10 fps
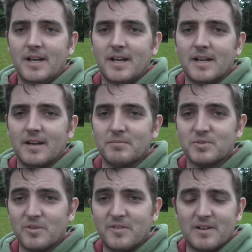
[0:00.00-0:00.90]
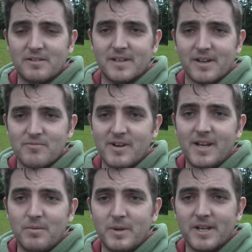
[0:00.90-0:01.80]
So it felt like a
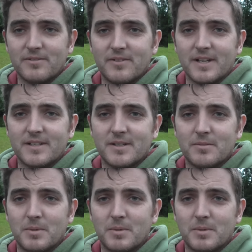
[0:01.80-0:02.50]
really weird fight.